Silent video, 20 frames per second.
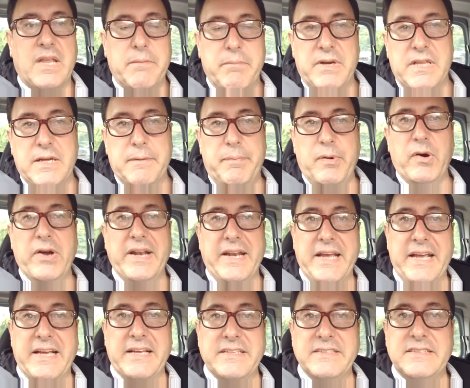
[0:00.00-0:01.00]
But the point
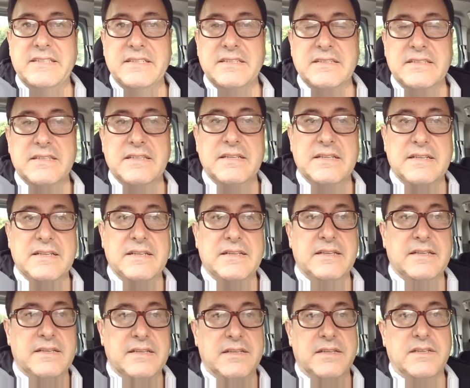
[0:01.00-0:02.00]
is,
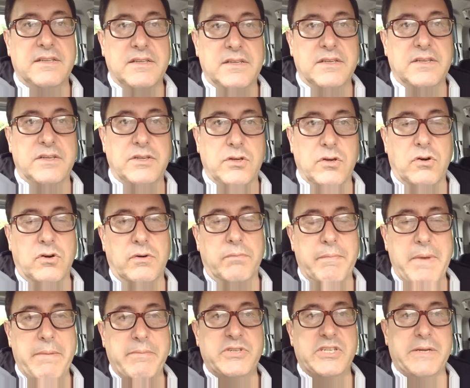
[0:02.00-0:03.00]
your
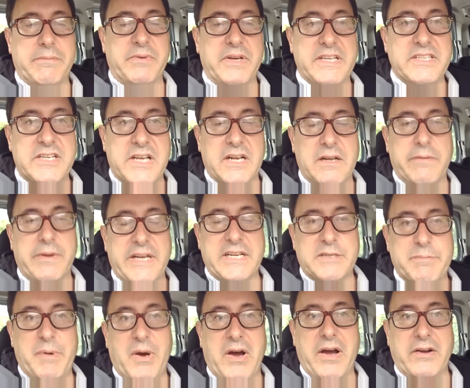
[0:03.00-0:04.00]
membership is going to
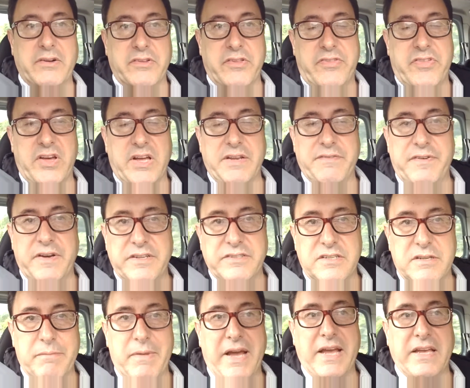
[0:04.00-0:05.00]
expire on the
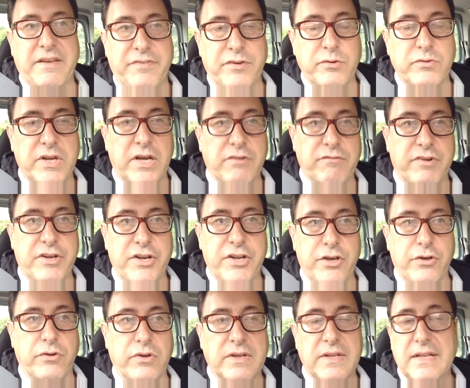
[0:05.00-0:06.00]
31st of May if you don't
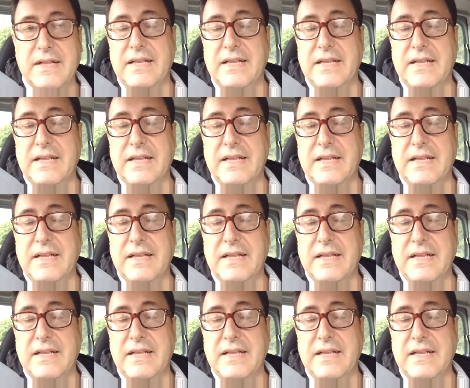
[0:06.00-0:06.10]
renew.